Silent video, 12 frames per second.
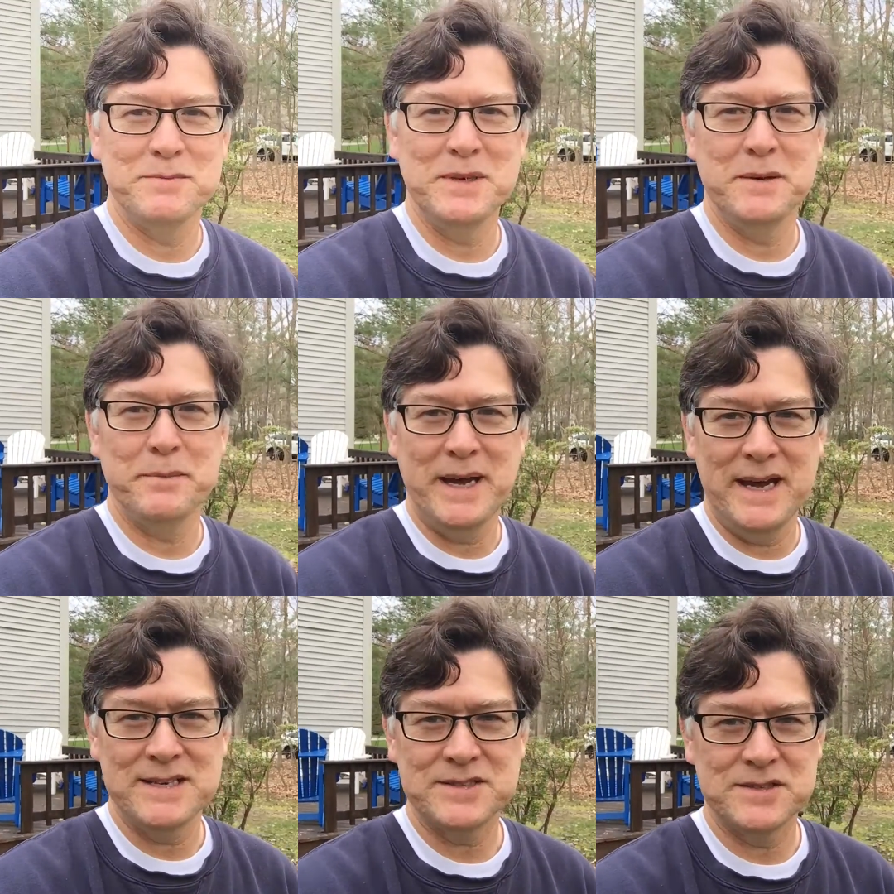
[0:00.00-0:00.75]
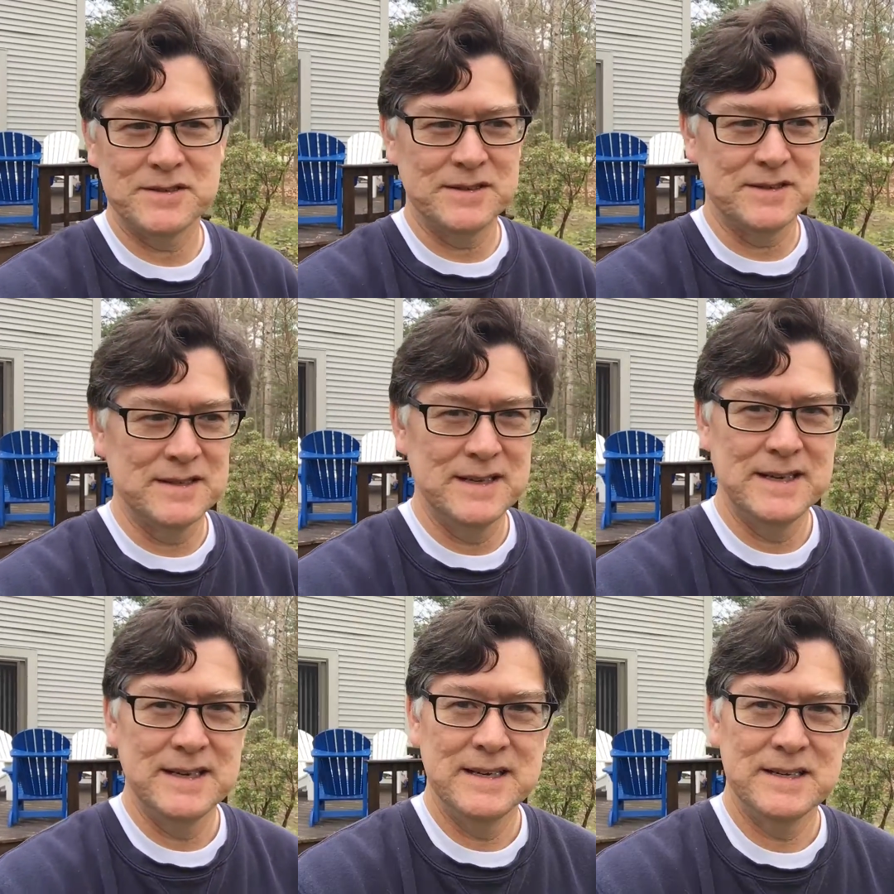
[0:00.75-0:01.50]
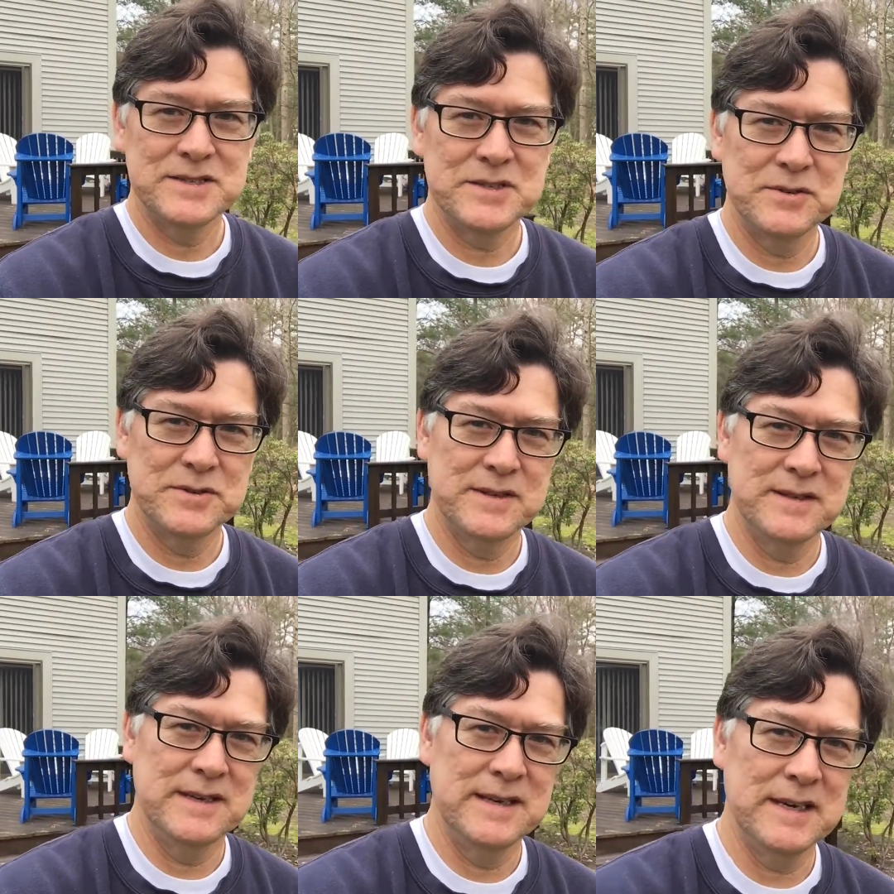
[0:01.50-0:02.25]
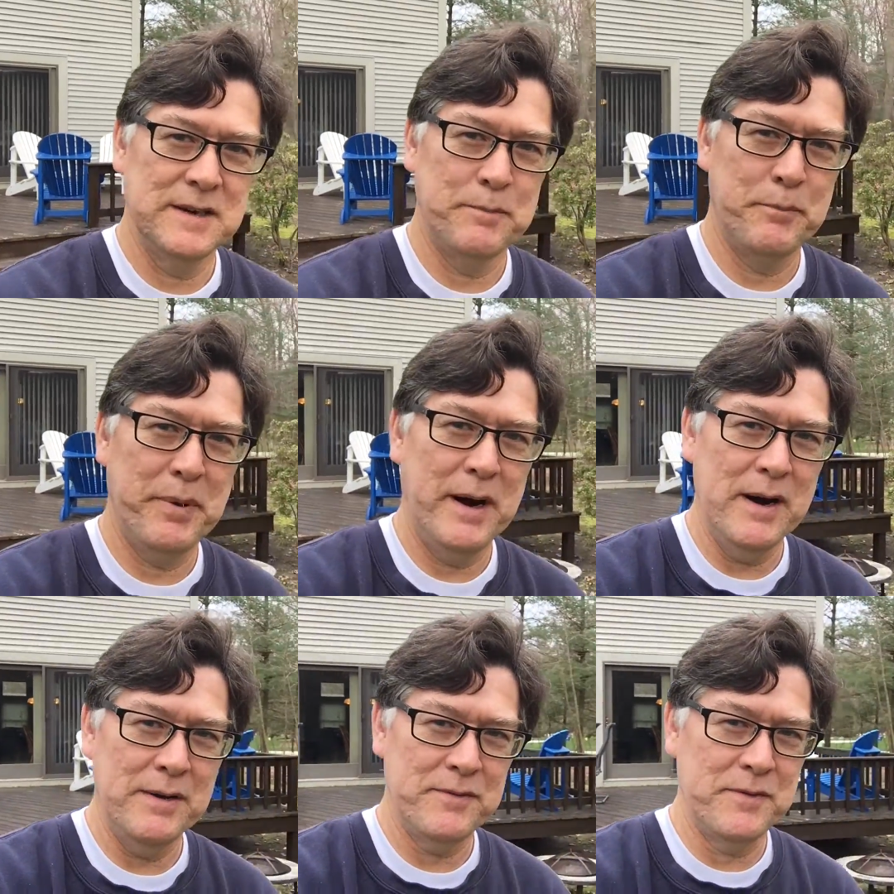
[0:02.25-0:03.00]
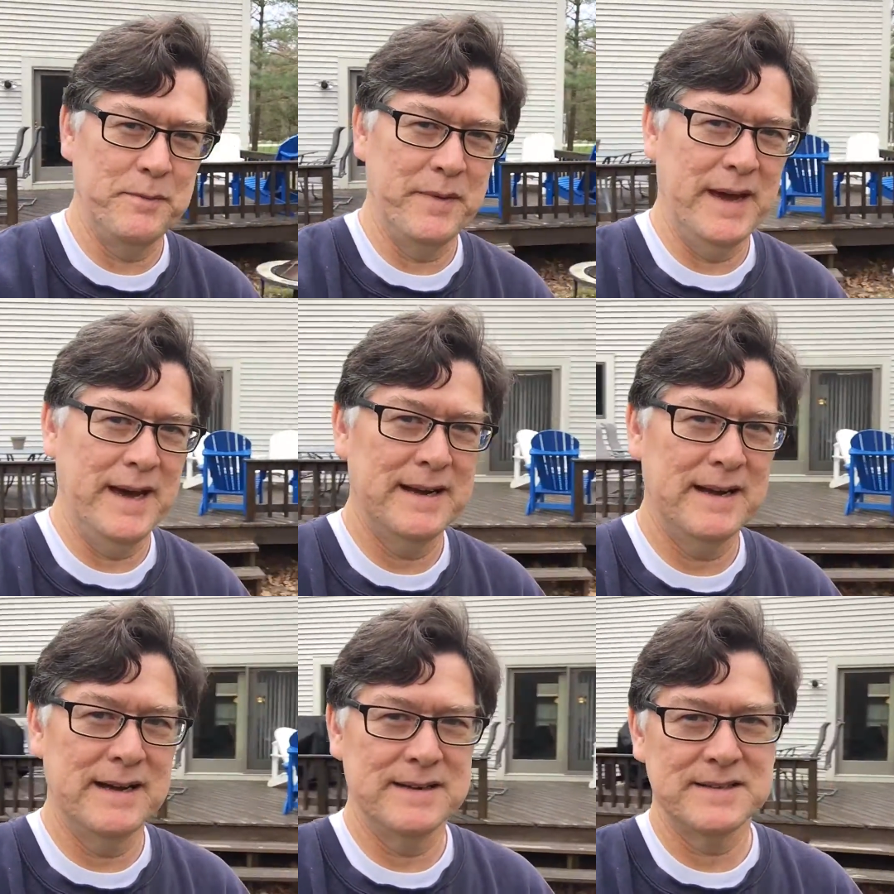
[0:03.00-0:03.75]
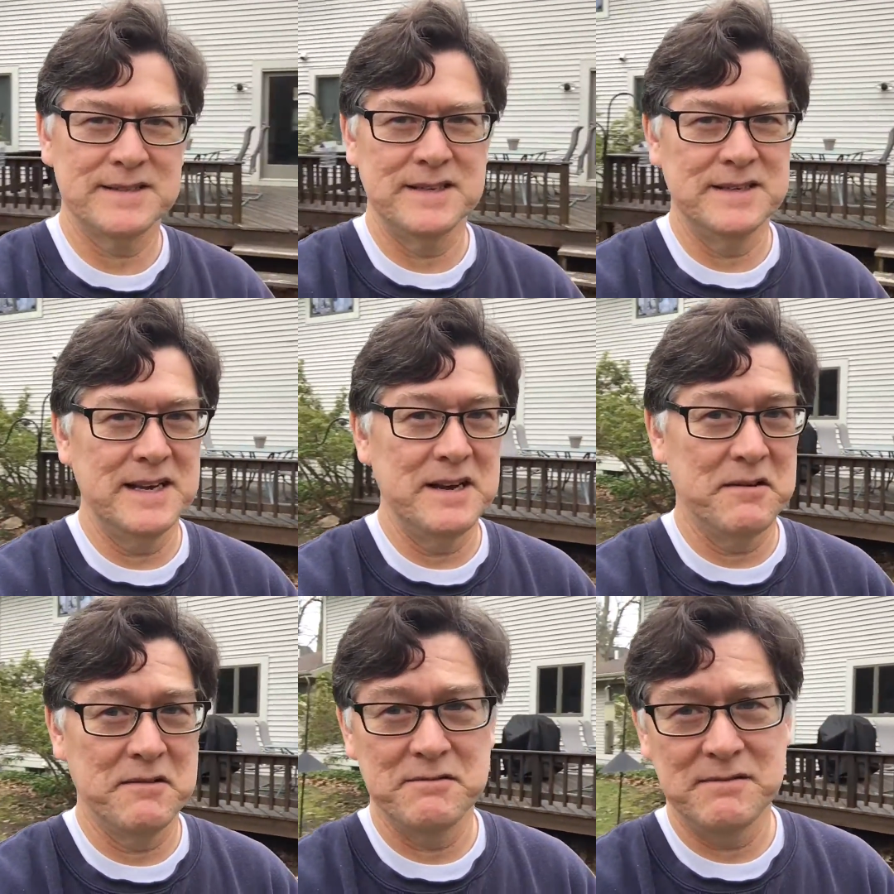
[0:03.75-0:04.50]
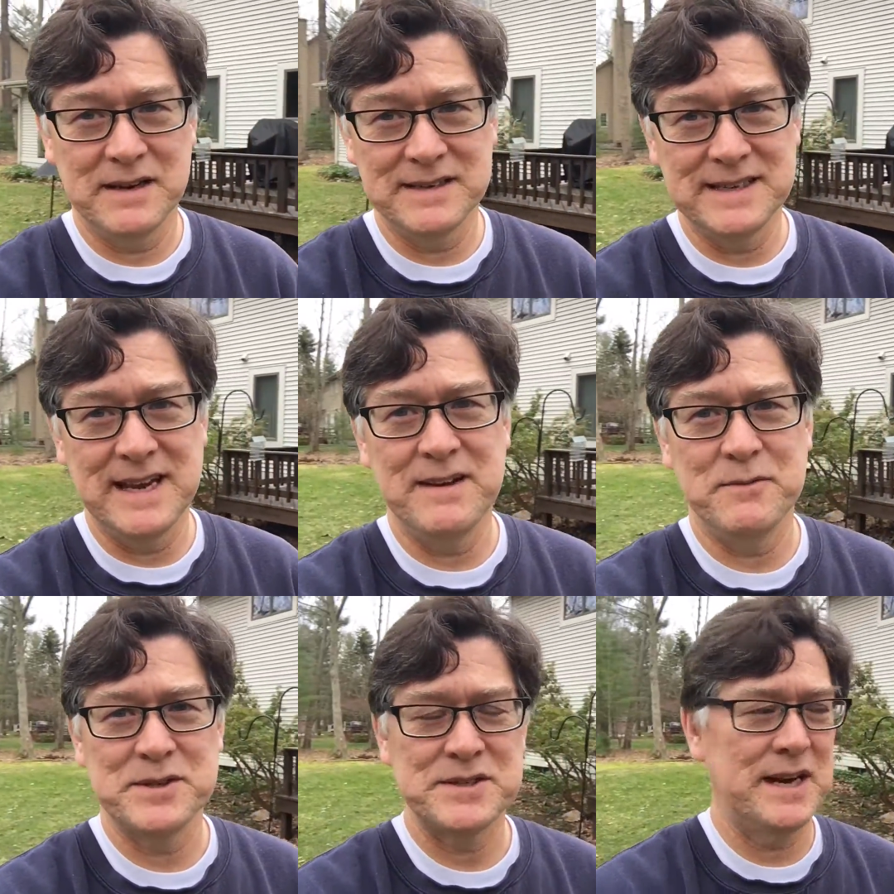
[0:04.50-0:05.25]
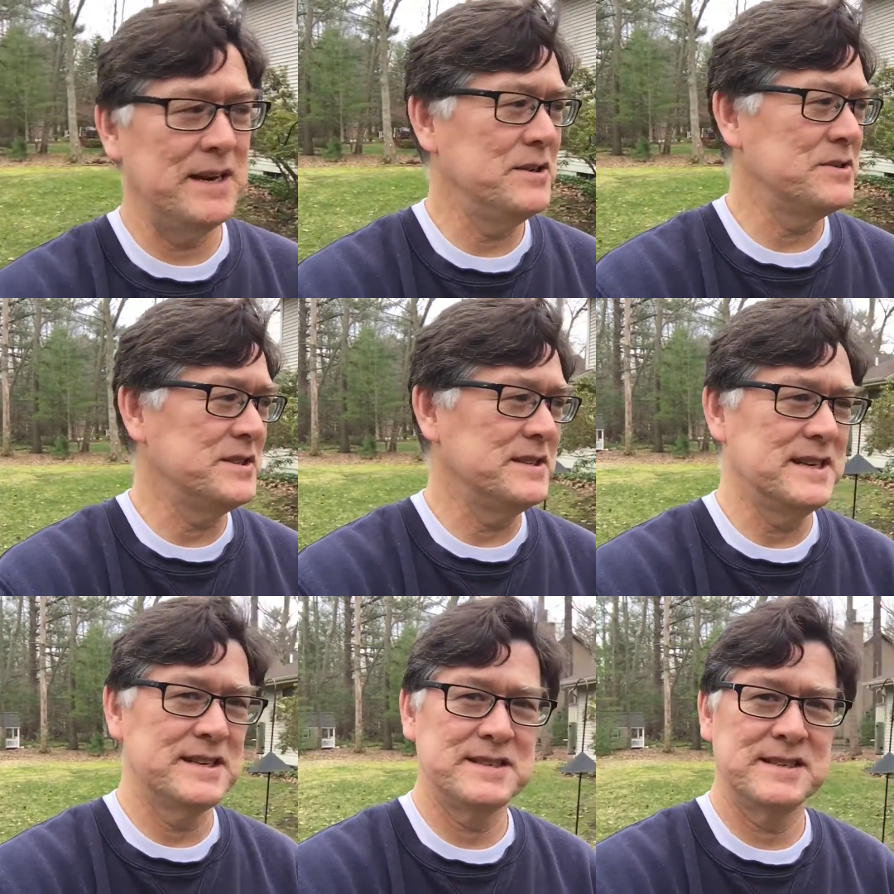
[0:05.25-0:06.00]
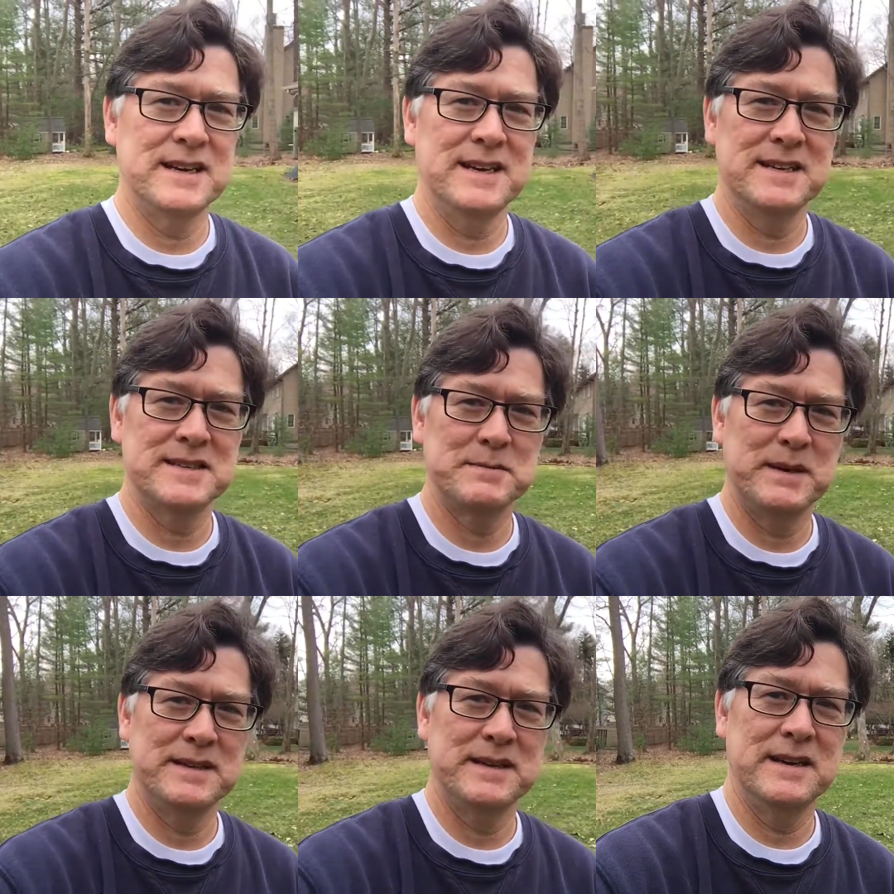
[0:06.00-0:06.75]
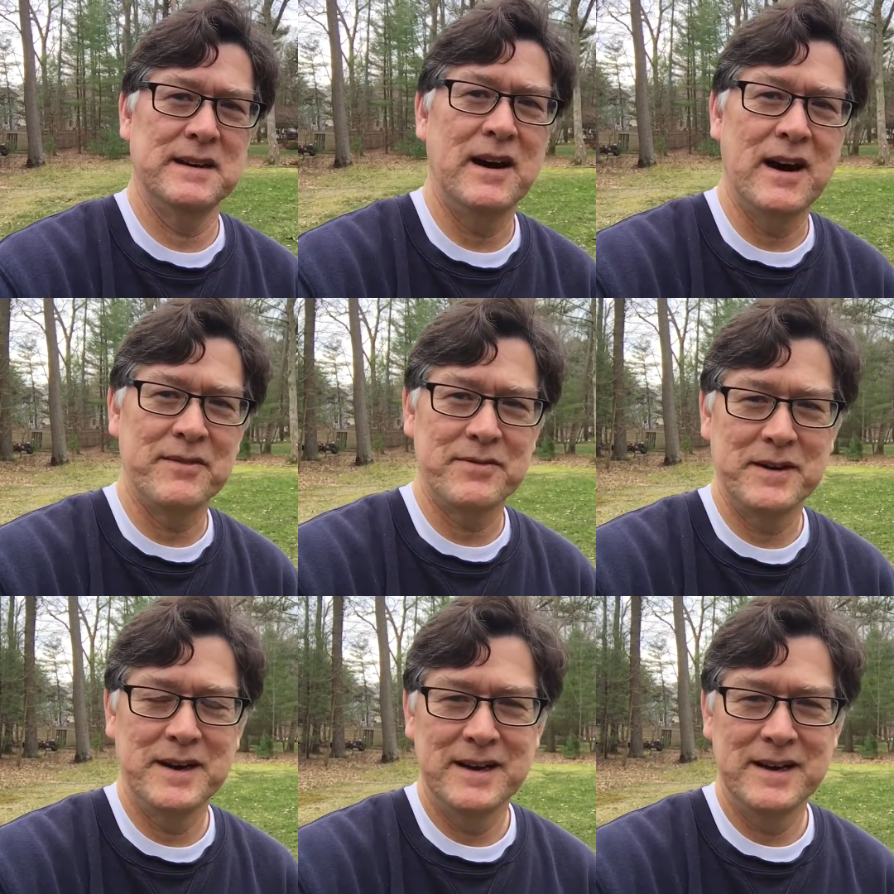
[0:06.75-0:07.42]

to be a pastor, and so to get apart from that on a Sunday or a day which I usually designate as my day off,